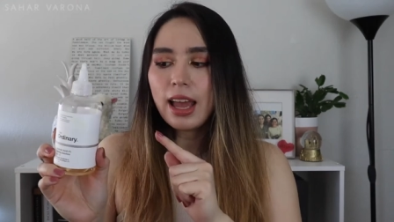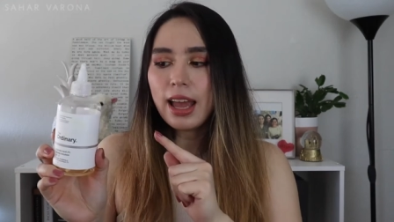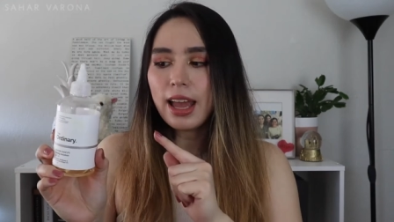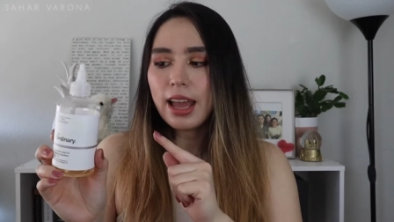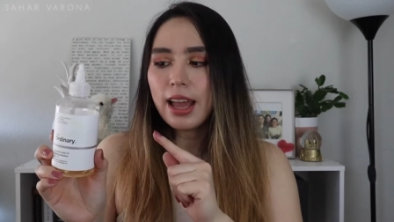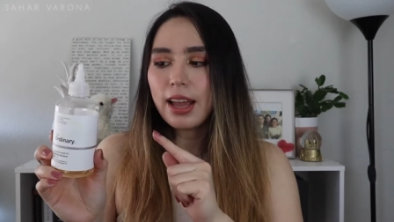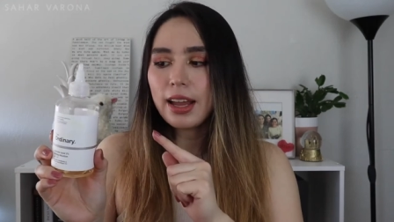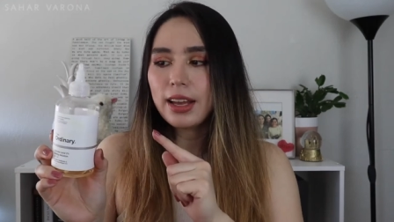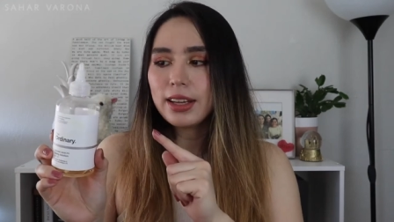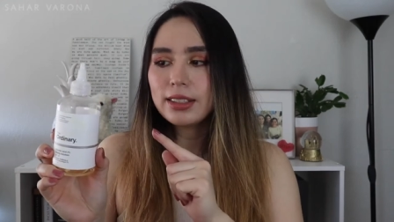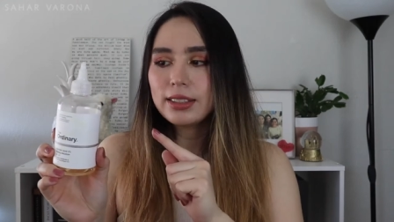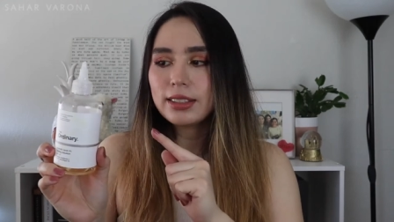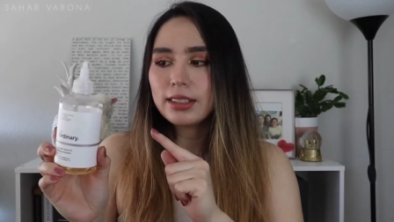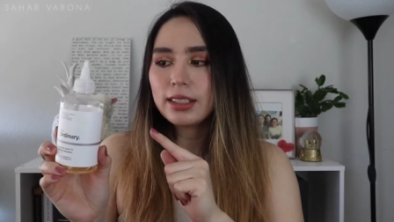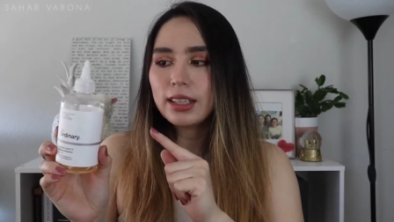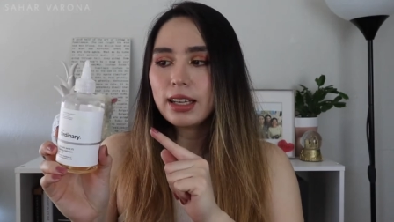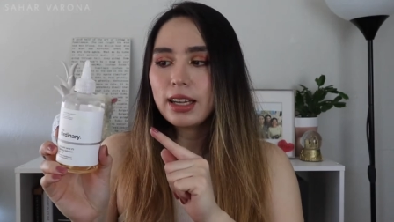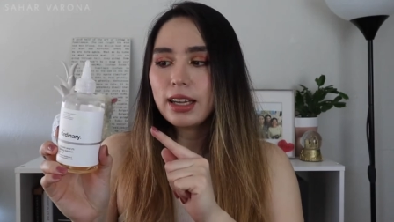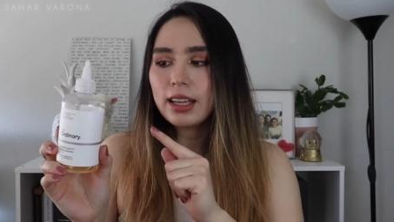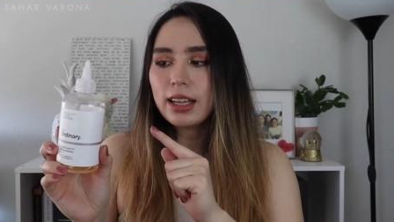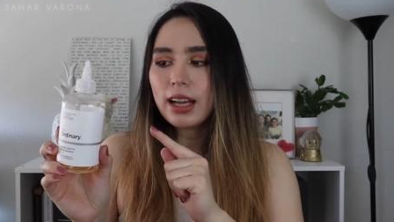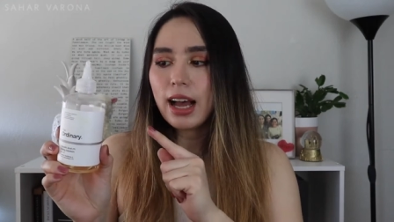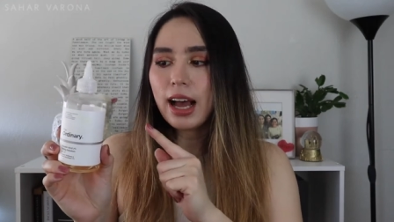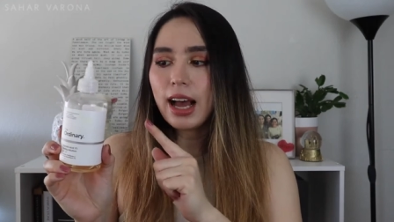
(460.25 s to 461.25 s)
And
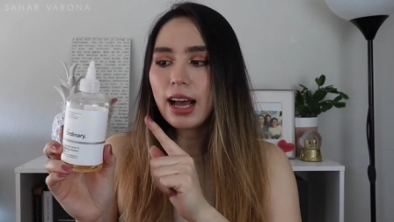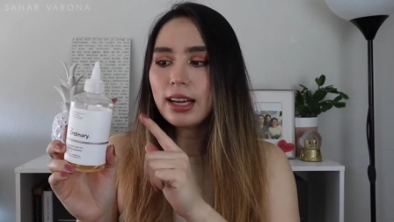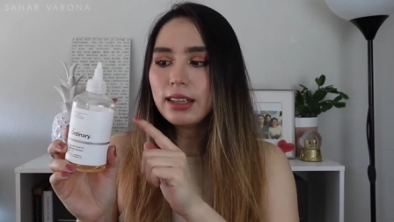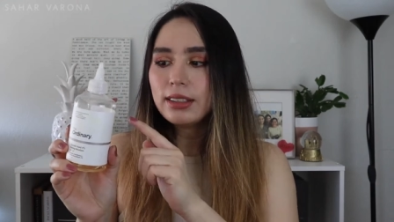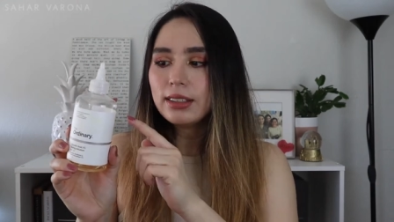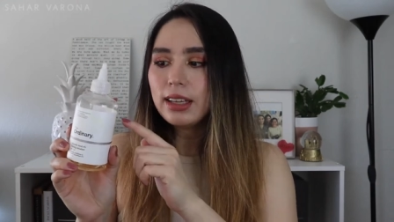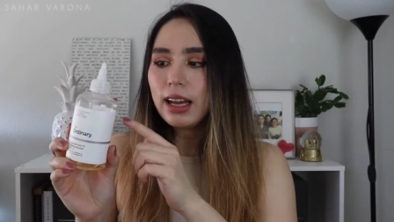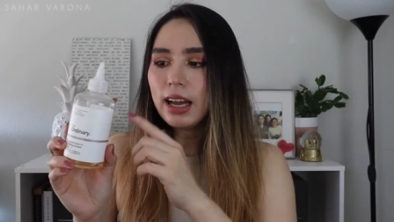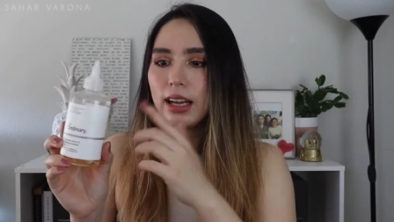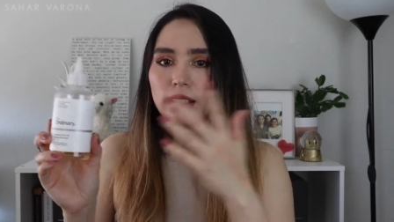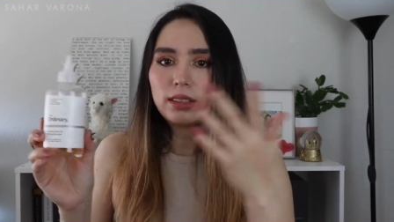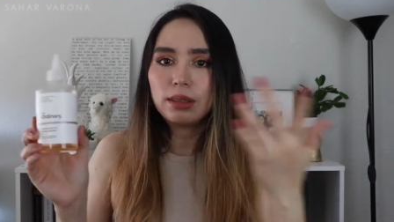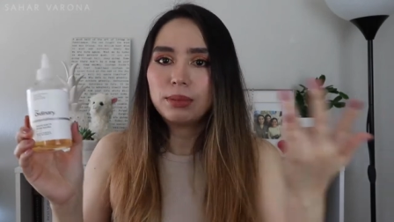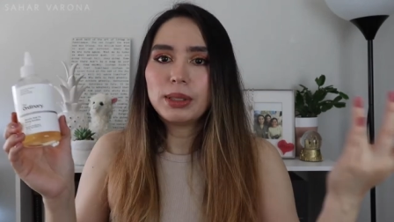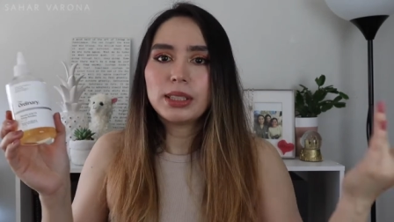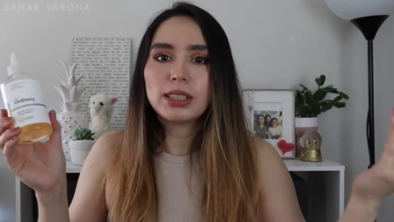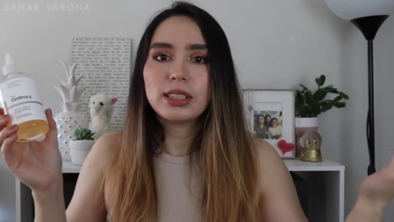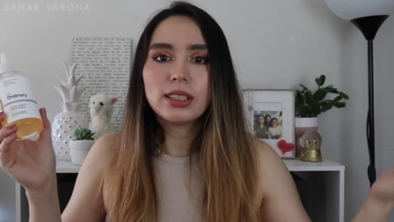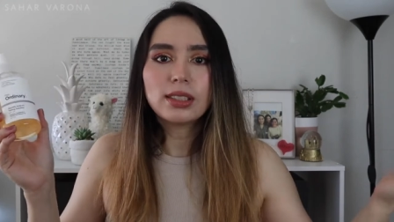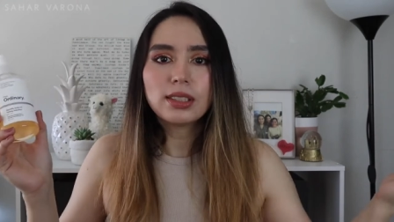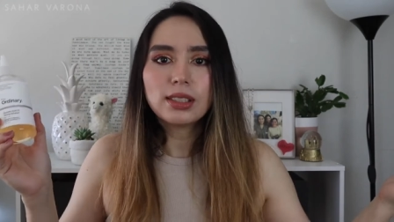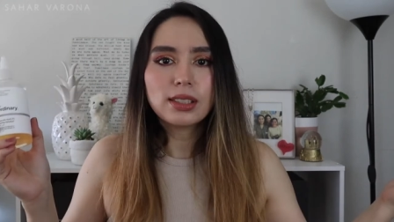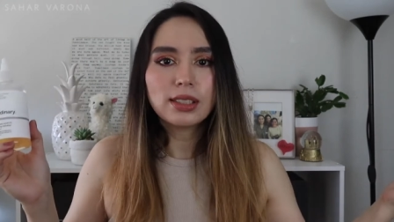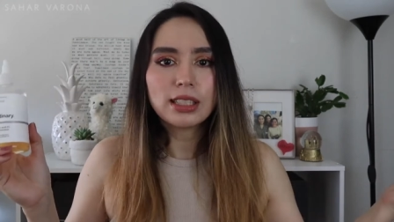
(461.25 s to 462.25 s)
I, I, it
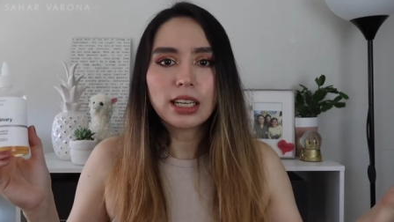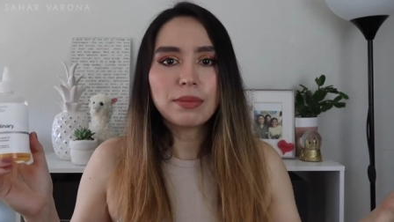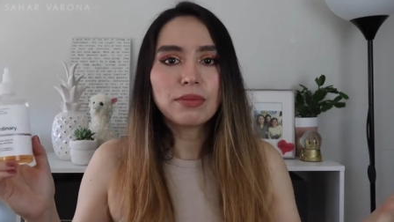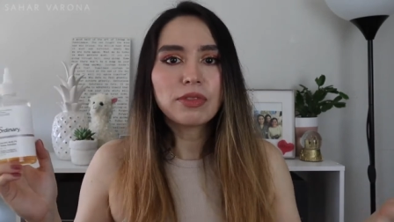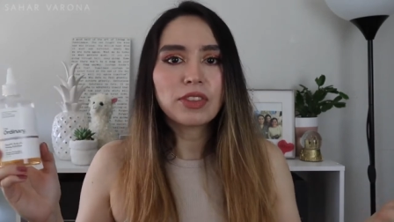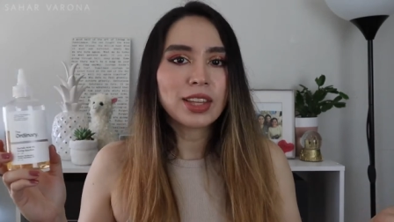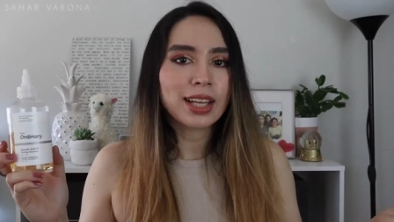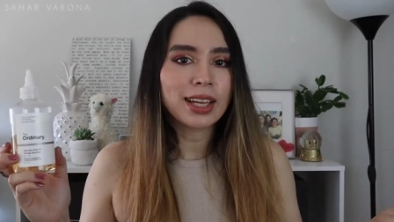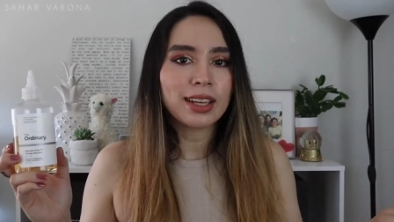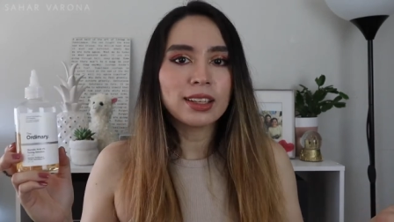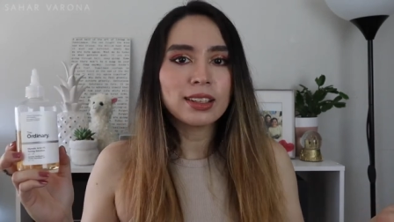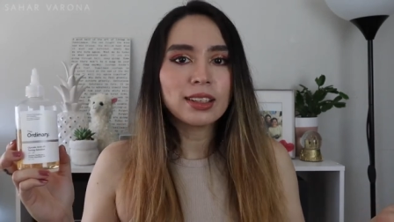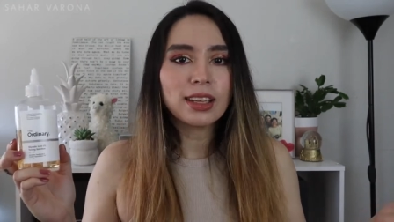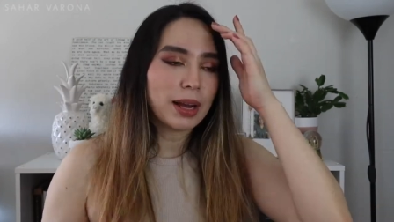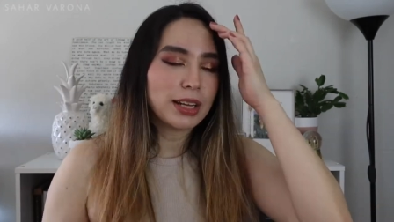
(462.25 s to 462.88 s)
does the same thing.